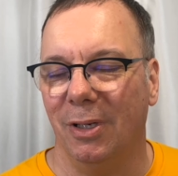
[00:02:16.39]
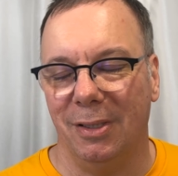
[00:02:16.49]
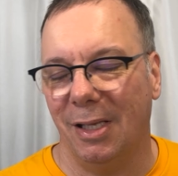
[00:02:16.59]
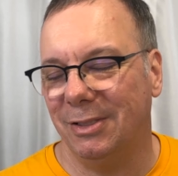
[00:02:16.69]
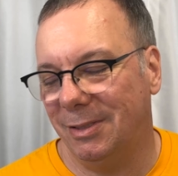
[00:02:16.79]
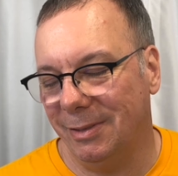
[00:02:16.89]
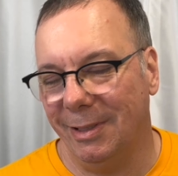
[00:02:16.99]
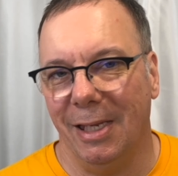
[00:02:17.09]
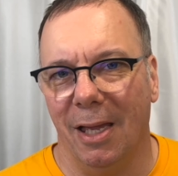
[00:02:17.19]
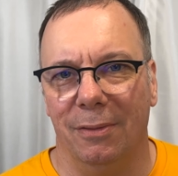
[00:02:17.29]
And that's, in
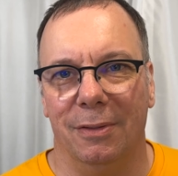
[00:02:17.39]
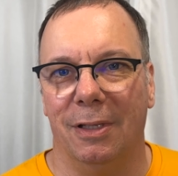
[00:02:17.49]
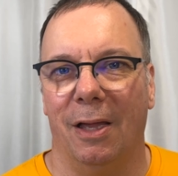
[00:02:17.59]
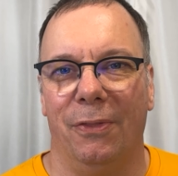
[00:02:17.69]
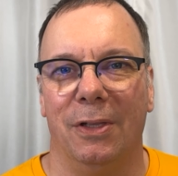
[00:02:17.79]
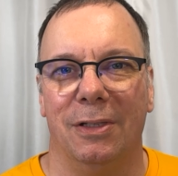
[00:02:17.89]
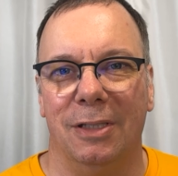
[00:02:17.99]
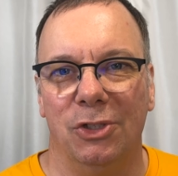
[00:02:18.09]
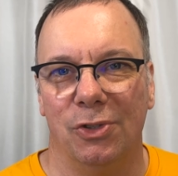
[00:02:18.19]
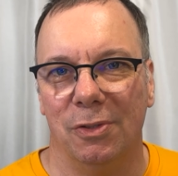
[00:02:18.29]
the end, I think the
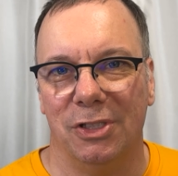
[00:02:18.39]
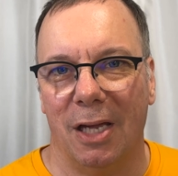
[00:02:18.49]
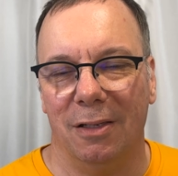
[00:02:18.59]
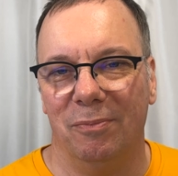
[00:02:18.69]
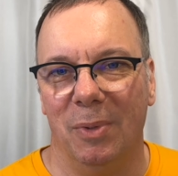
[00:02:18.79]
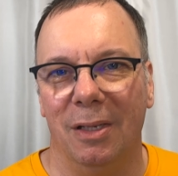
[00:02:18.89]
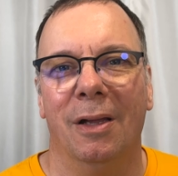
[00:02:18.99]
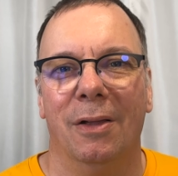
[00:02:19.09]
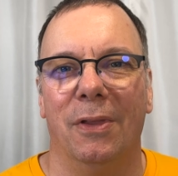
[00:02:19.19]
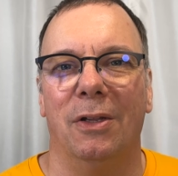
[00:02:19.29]
teacher inside of me
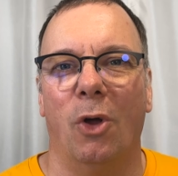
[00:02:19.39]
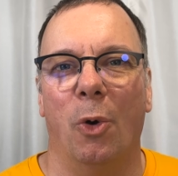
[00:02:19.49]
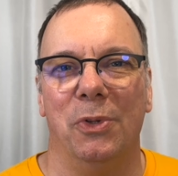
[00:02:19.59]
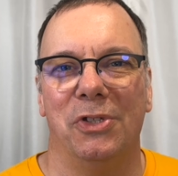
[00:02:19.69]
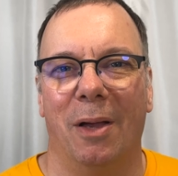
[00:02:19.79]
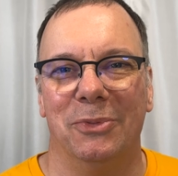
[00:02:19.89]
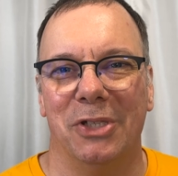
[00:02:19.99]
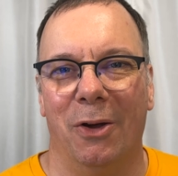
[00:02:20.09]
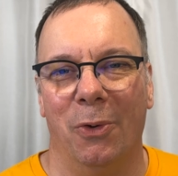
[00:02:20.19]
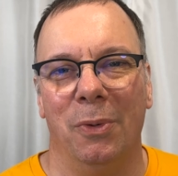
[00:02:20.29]
that always comes
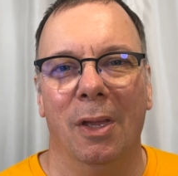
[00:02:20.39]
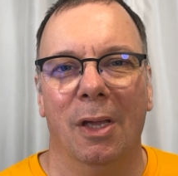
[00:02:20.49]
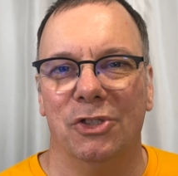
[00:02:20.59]
out.